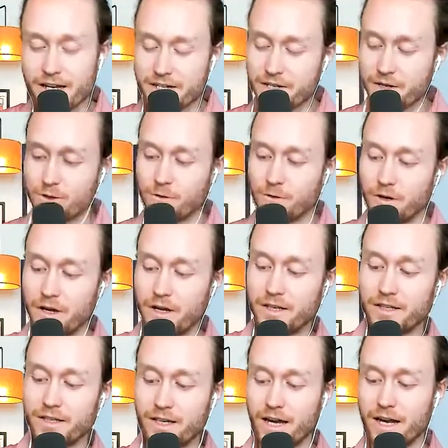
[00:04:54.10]
so
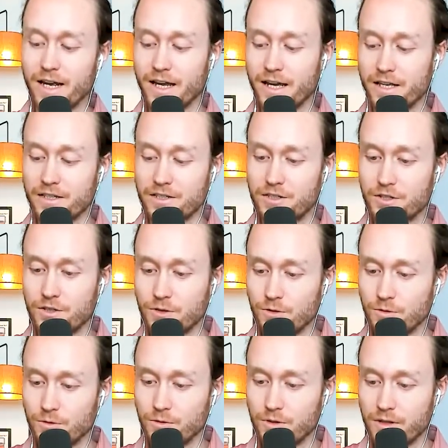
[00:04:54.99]
getting
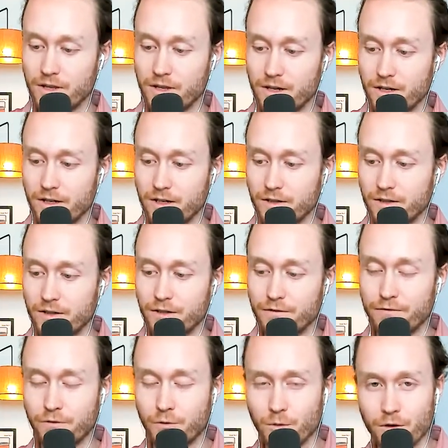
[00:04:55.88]
into
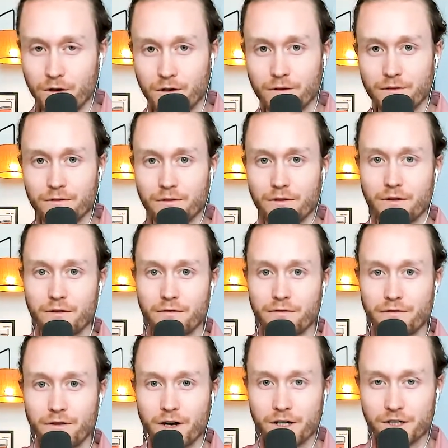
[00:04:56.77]
the 4
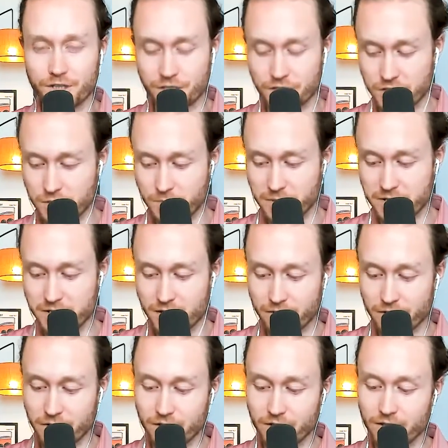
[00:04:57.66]
functions
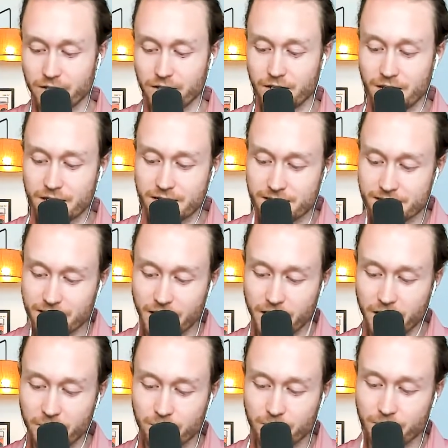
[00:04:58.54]
specifically,
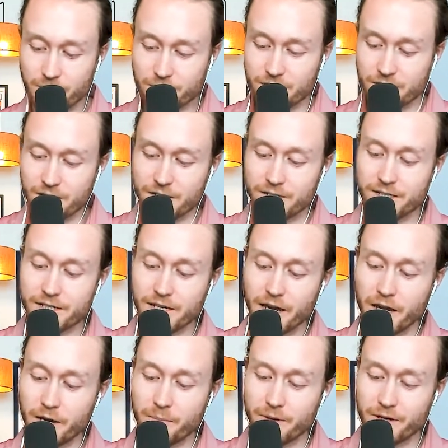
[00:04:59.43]
escape, you said
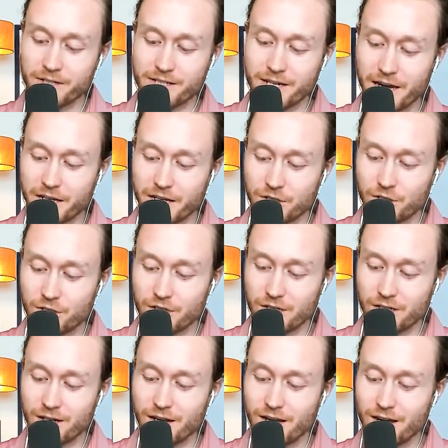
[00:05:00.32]
escape,
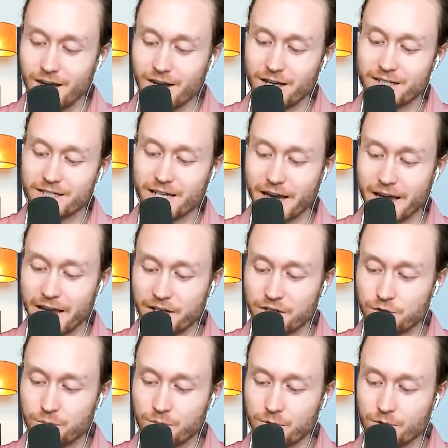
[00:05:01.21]
attention,
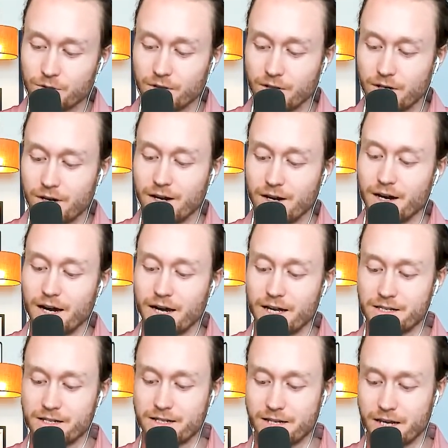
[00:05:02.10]
tangible,
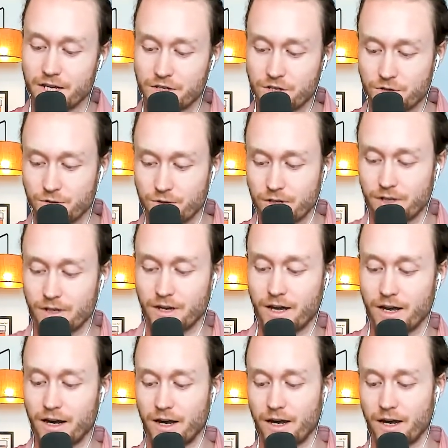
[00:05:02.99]
and sensory. And